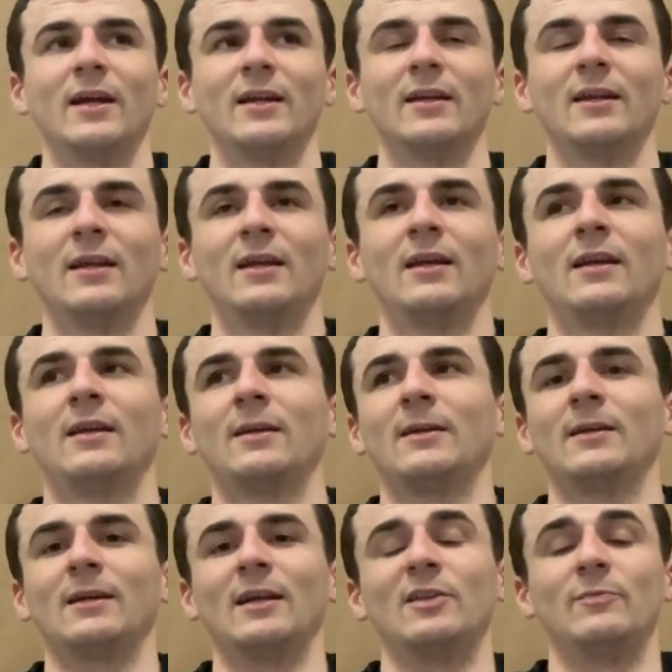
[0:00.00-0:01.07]
And
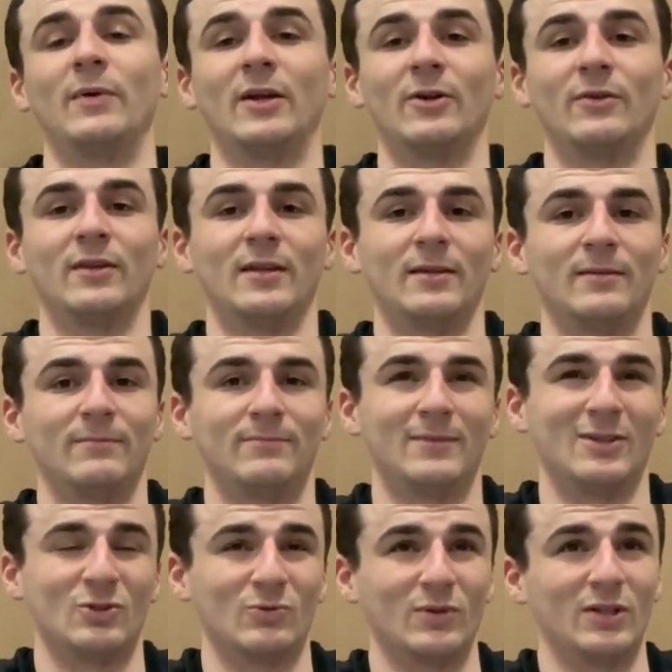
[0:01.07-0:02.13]
it's better than
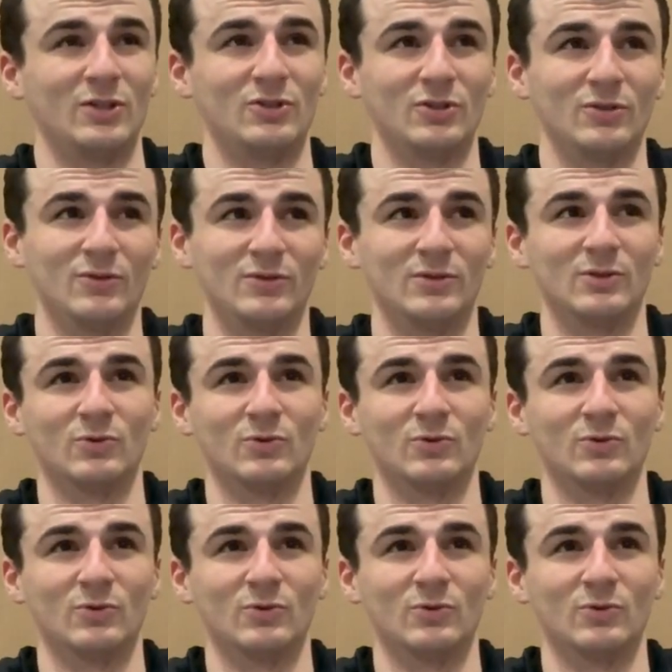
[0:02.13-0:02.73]
the 22s,